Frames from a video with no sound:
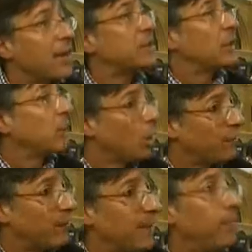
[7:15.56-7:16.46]
there's a lot
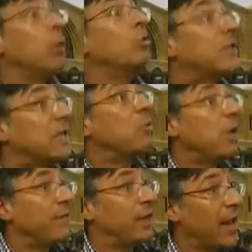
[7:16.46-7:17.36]
of people who do
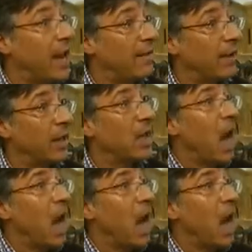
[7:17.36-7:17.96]
live in the area,